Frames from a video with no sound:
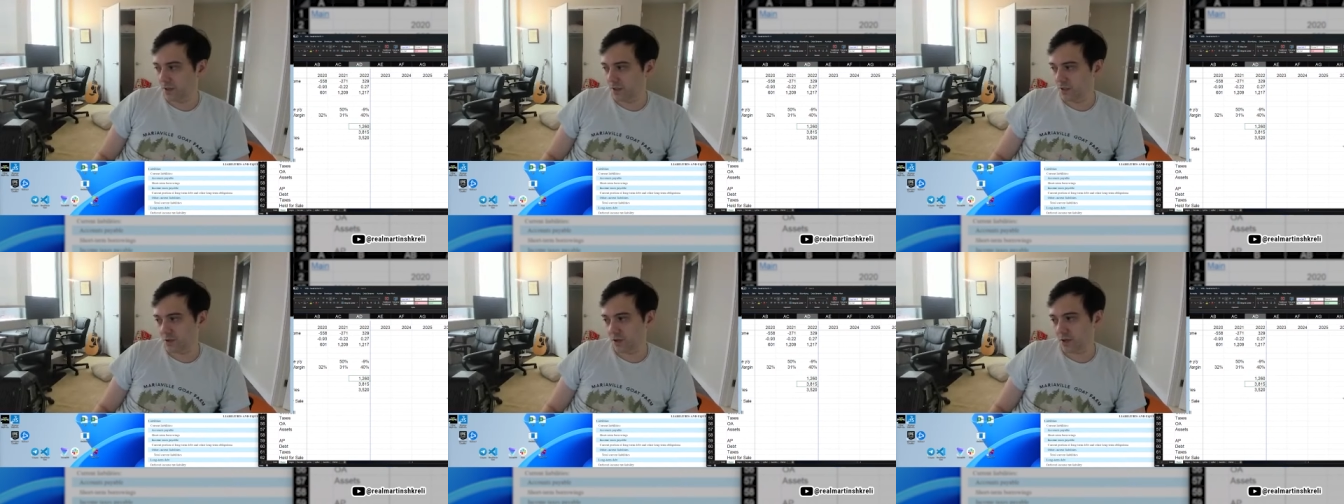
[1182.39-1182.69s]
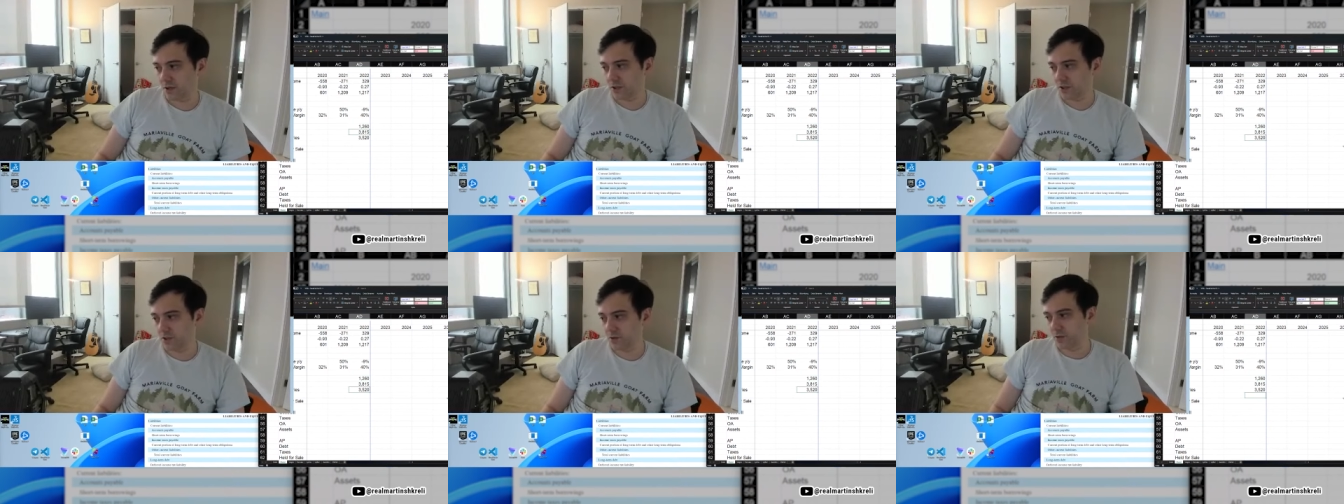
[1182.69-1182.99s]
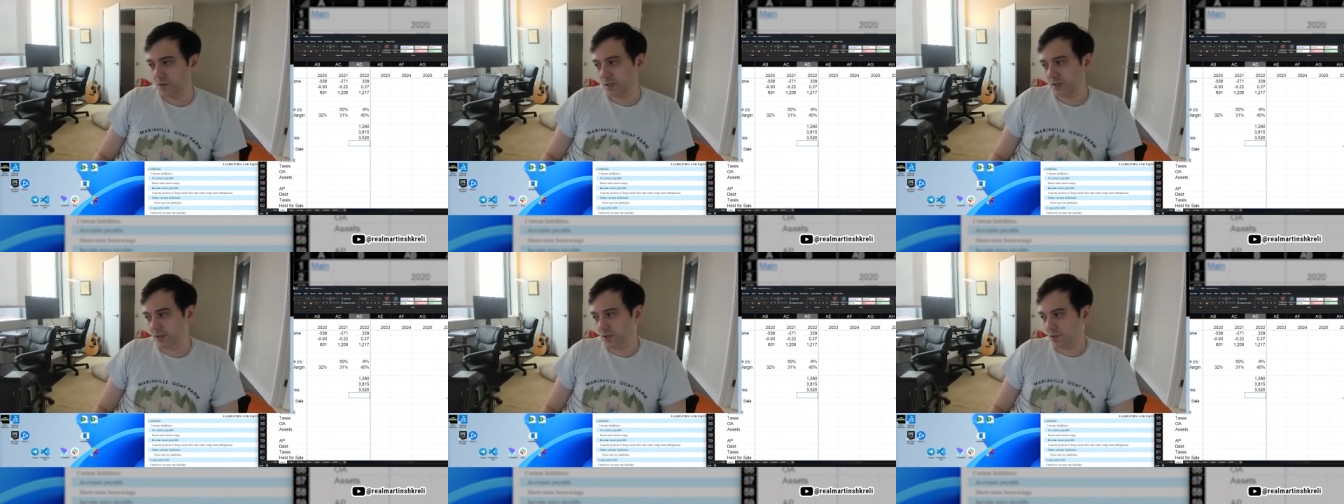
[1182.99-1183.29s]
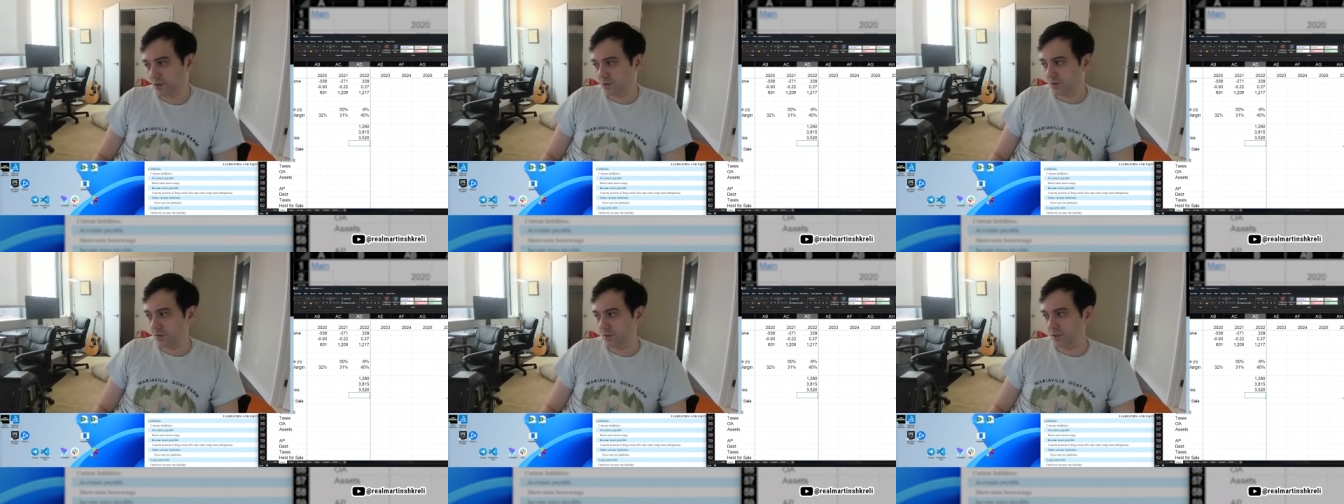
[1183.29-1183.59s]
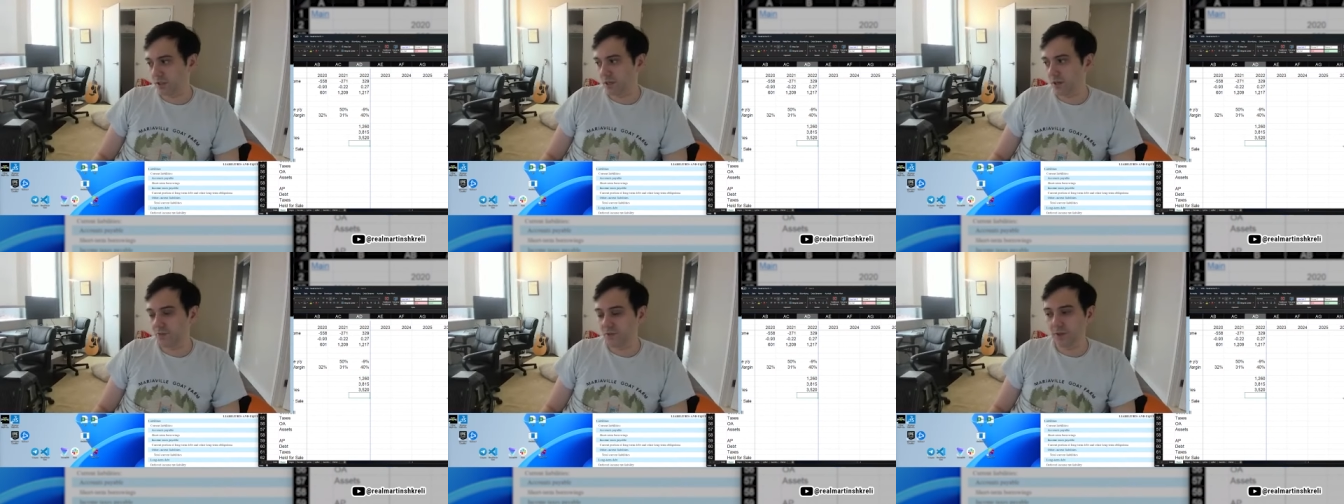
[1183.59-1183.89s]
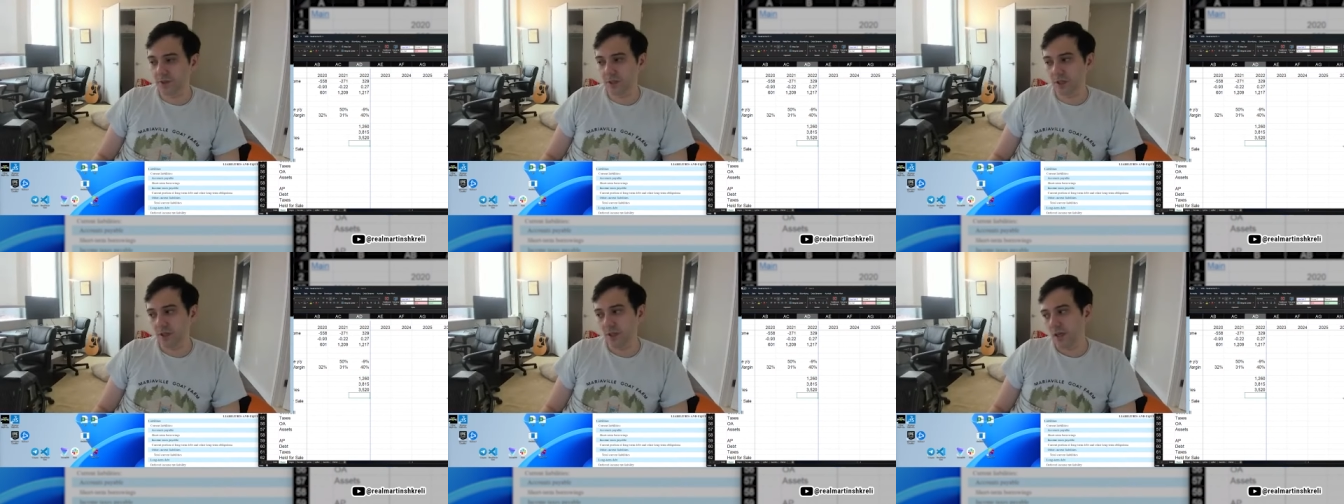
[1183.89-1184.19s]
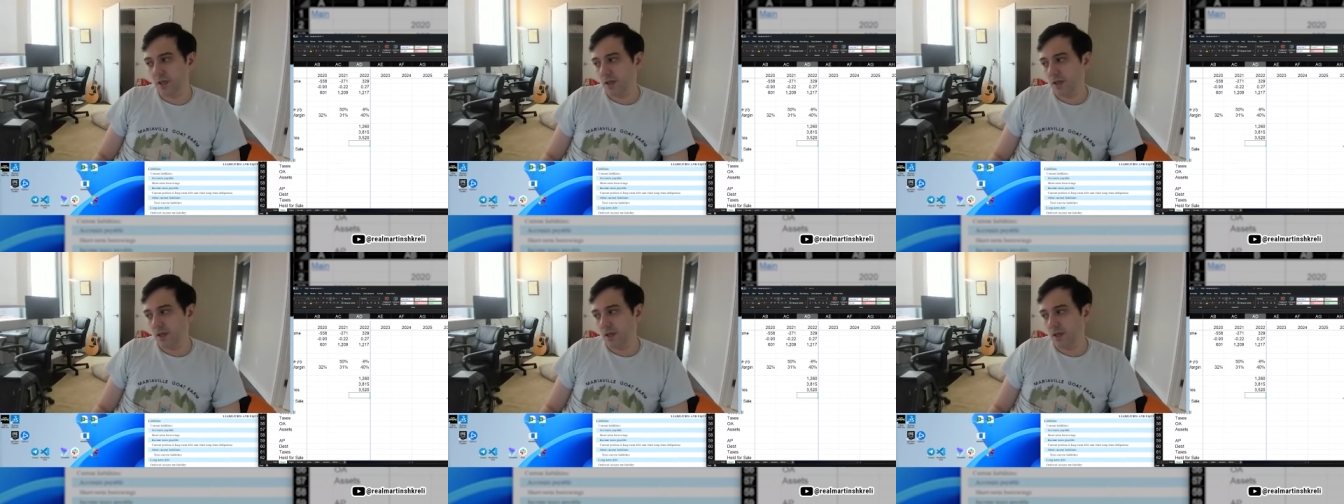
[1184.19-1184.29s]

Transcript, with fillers: and try to scrutinize those really carefully.